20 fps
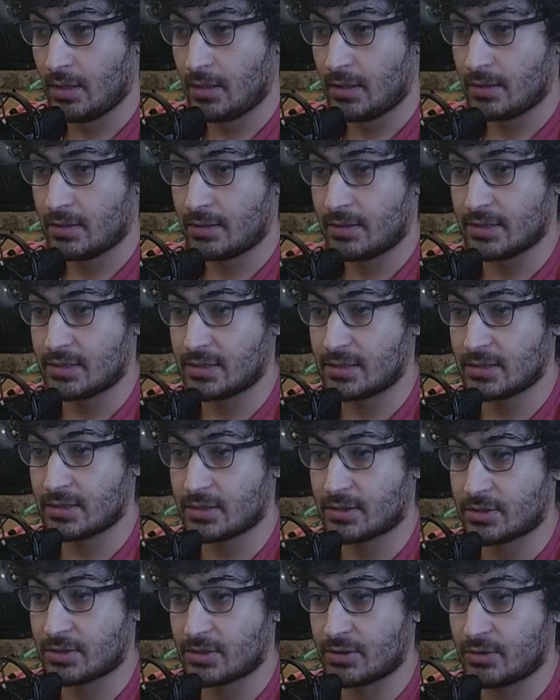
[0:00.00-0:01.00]
This is a
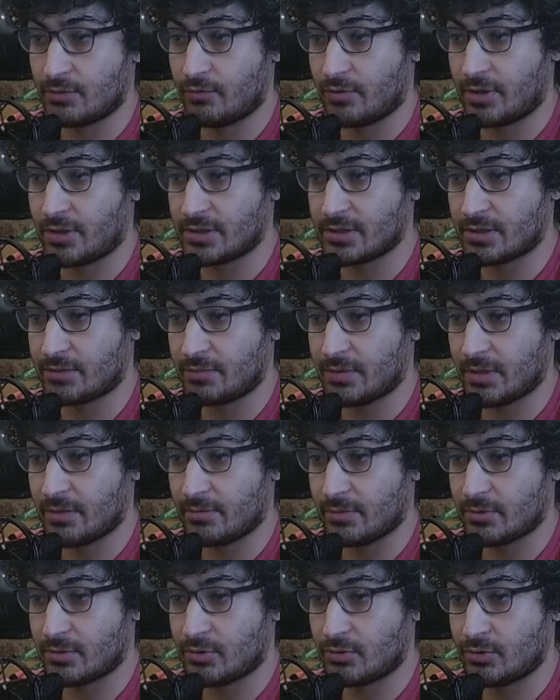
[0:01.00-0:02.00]
turn where he's going to be
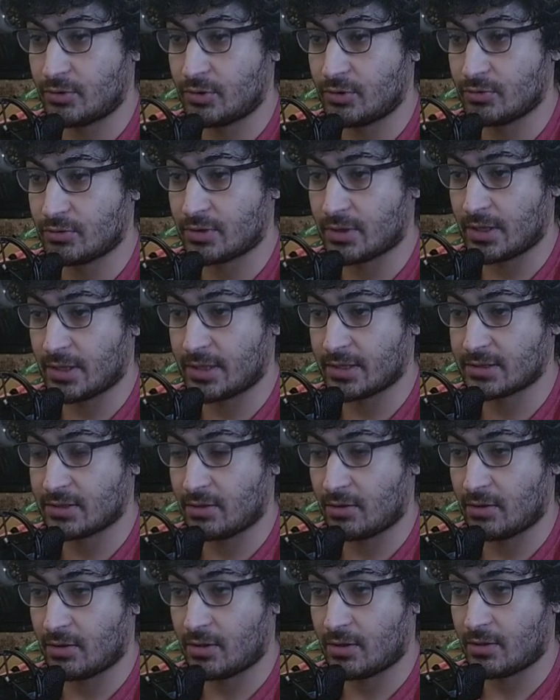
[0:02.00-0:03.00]
able to utilize the
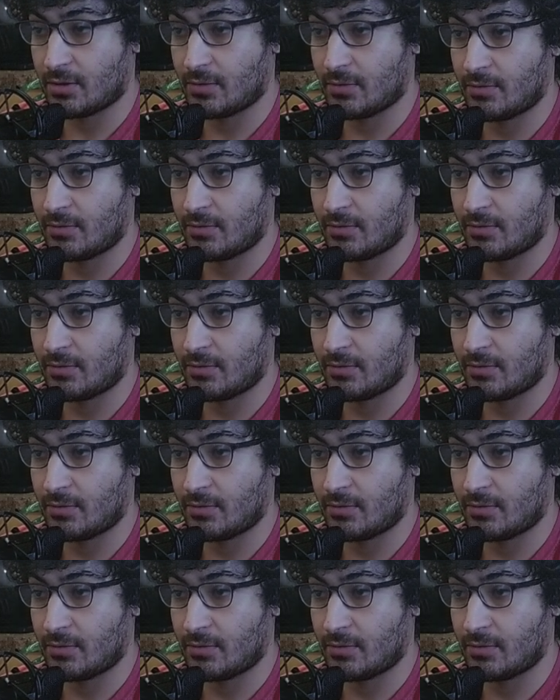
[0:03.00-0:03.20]
Law.